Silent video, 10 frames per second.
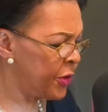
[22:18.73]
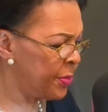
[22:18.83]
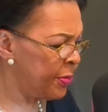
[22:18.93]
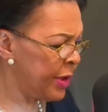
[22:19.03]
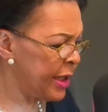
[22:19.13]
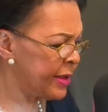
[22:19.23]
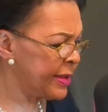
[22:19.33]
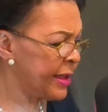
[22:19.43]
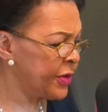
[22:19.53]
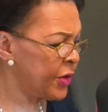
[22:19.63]
you bring
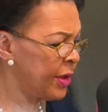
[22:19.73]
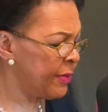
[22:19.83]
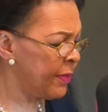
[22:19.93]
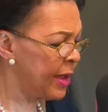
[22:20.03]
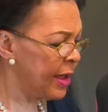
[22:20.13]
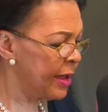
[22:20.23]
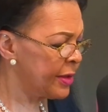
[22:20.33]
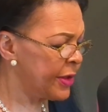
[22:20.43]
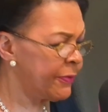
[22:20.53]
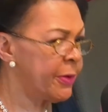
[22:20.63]
such a
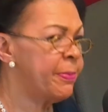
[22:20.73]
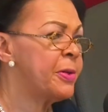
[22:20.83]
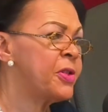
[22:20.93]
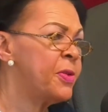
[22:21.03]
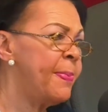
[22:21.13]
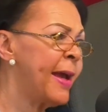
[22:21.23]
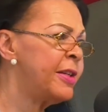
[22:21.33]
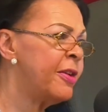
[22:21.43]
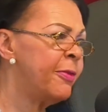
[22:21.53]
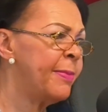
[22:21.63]
different perspective